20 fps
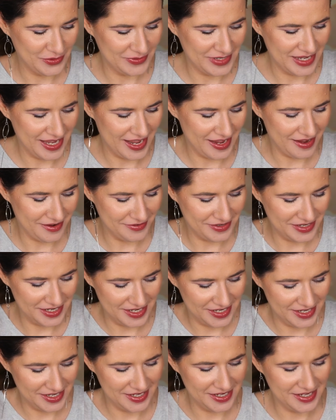do we have
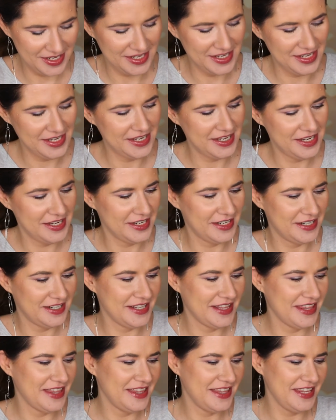
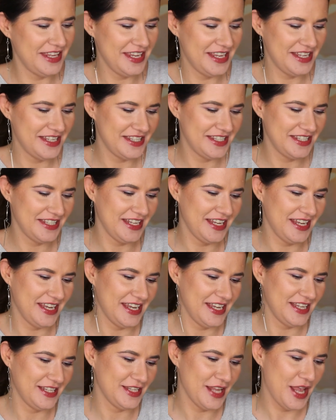here? This
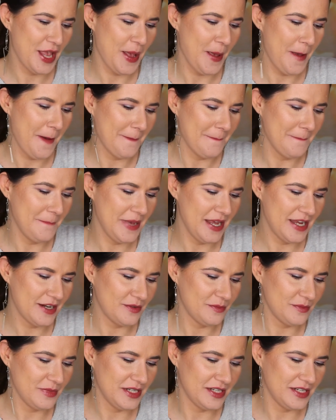is
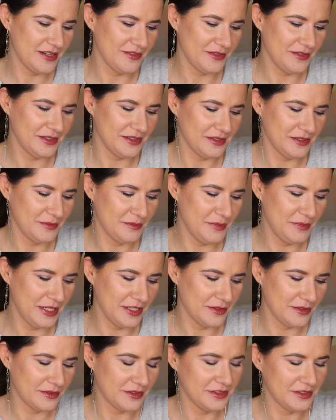Bare Mineral
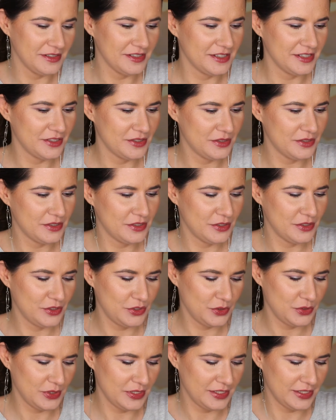Minerals
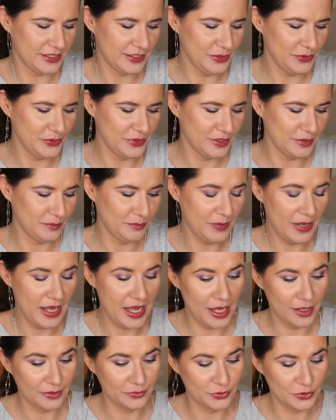Translucent
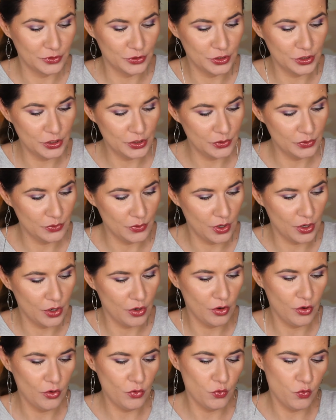Powder
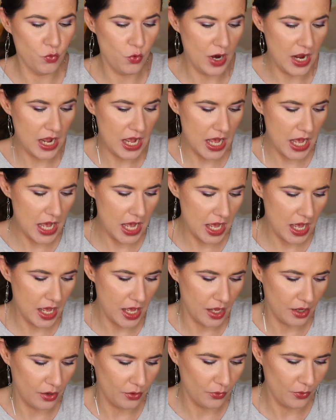Duo. Oh
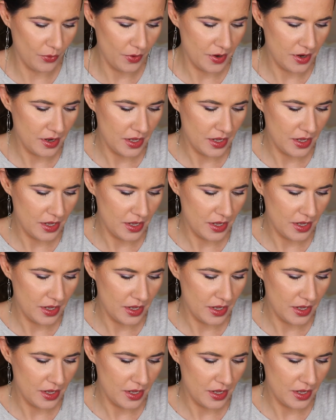wow!